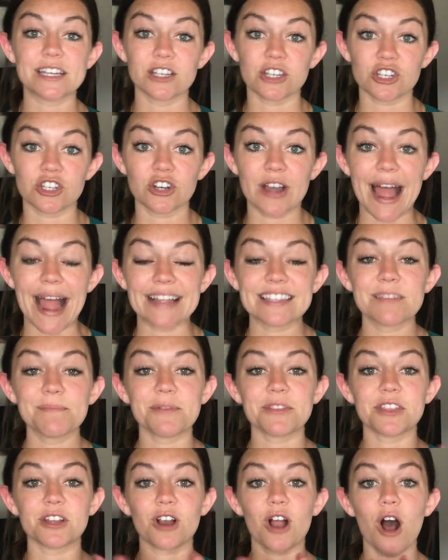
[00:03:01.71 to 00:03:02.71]
contracted,
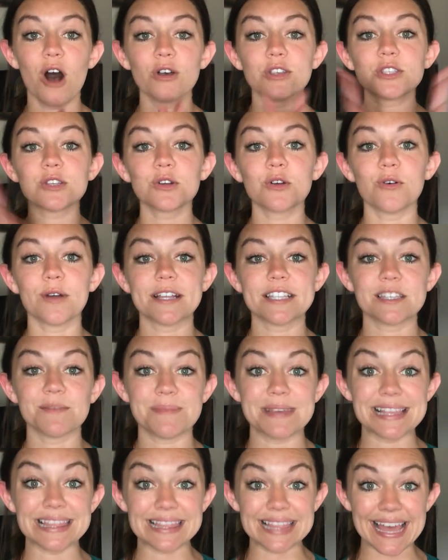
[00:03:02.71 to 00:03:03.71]
but they're also going to
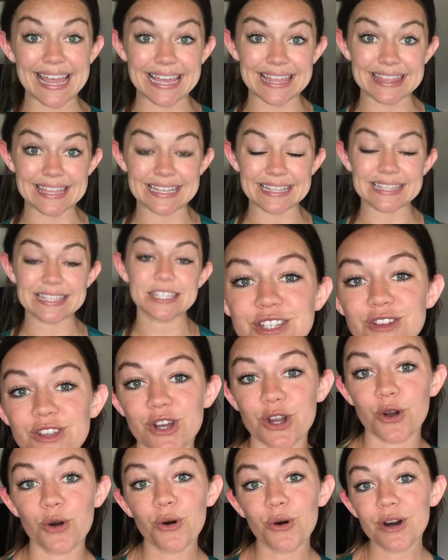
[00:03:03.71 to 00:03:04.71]
be lengthened. So
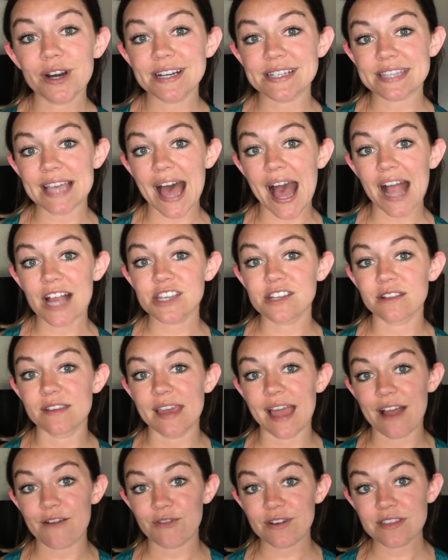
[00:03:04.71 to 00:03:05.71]
the core is
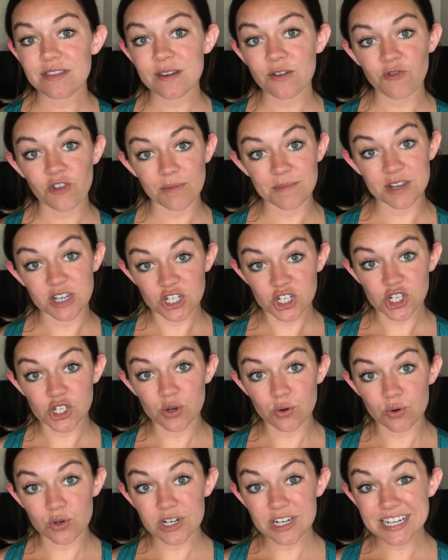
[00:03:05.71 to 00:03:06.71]
actually everything from your
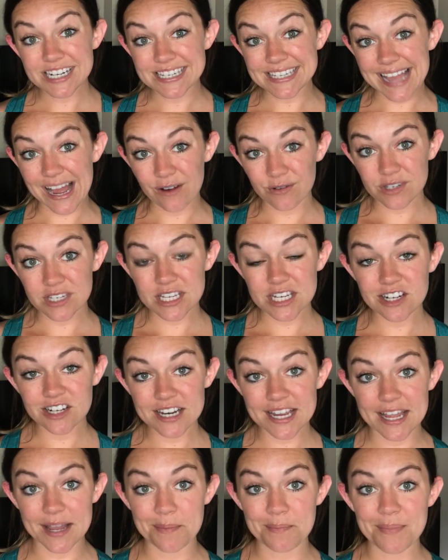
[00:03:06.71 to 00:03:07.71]
shoulder down to your
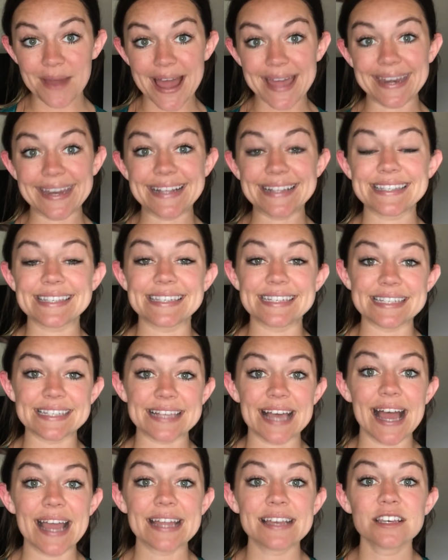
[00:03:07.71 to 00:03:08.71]
hip, and it's
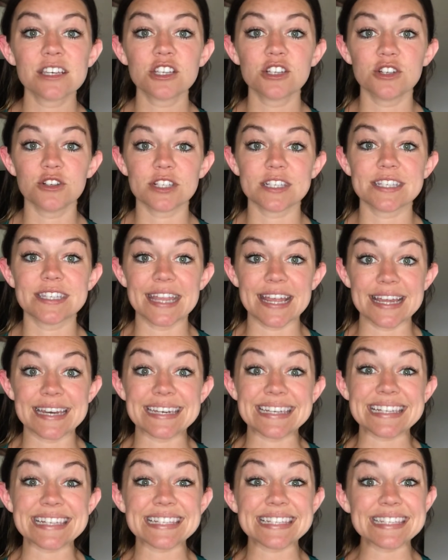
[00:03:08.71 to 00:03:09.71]
designed to
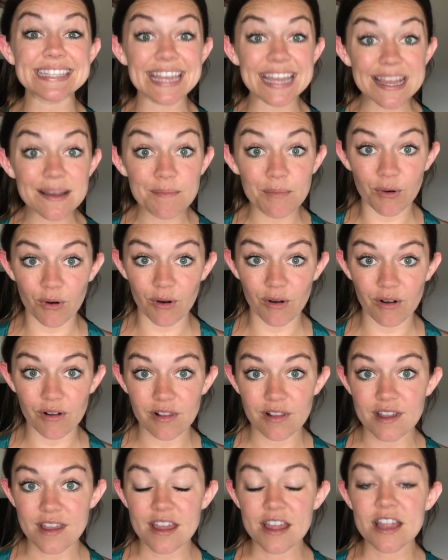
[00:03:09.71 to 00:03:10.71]
stand
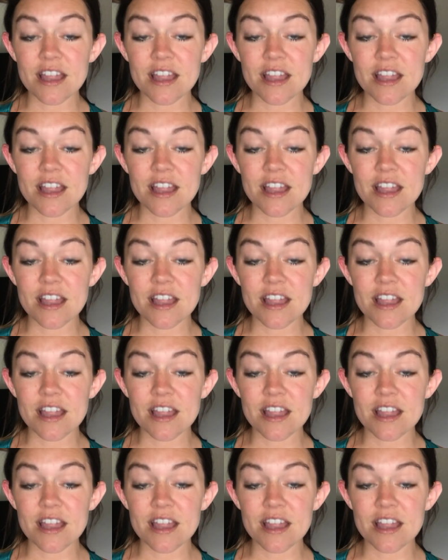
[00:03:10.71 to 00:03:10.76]
stable